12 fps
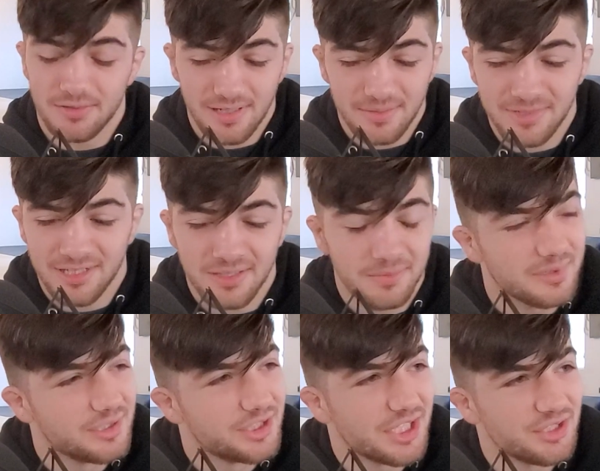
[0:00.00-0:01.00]
I mean, I
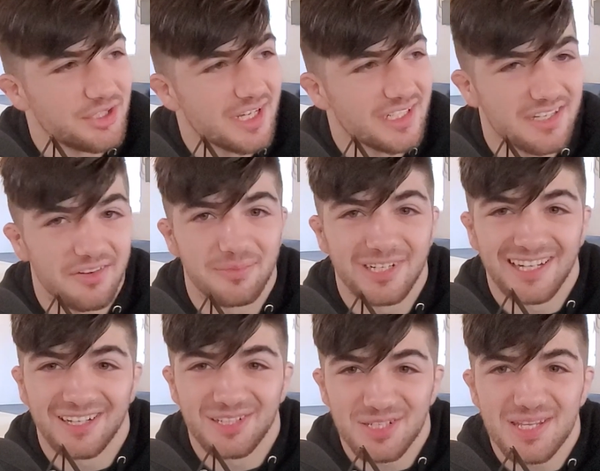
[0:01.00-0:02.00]
appreciate you guys having me
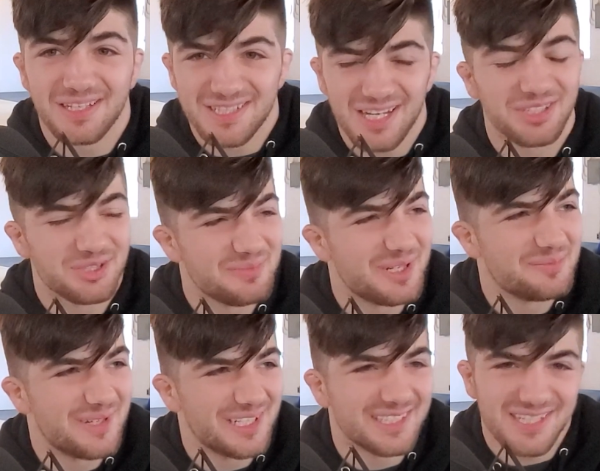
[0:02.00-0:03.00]
down. It's actually been a
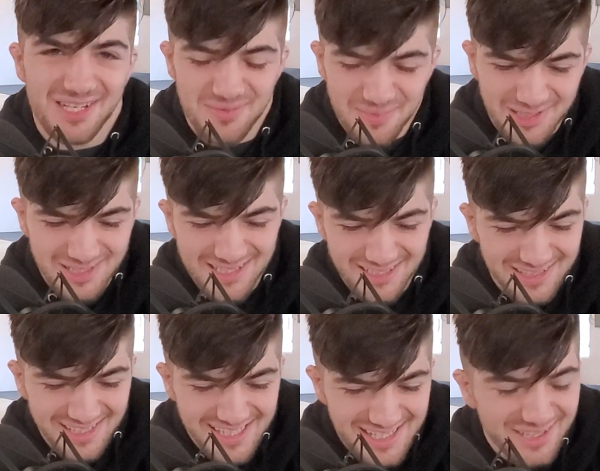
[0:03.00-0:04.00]
minute since I've been to
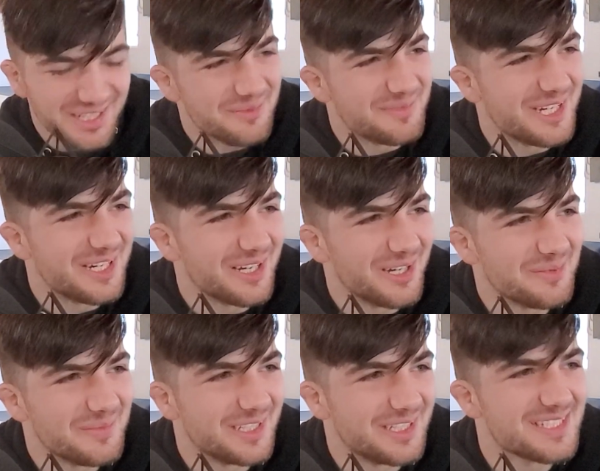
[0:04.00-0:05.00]
the Lebanon area,
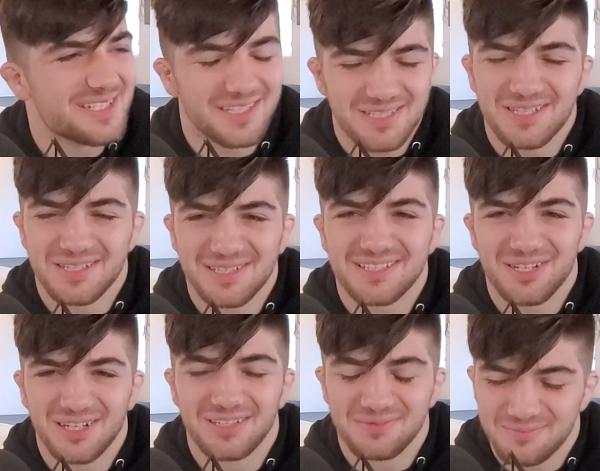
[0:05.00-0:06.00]
but it's
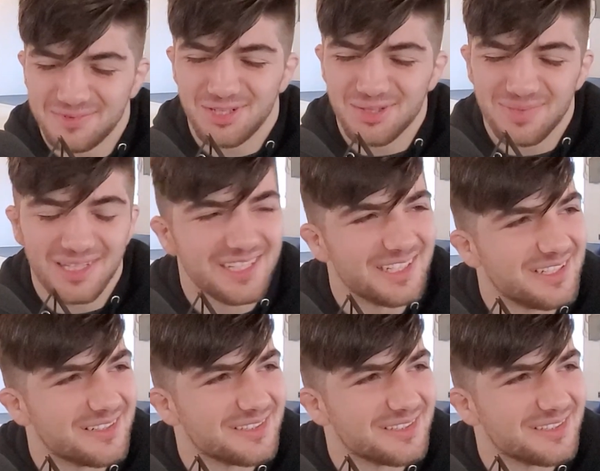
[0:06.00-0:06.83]
good being in here.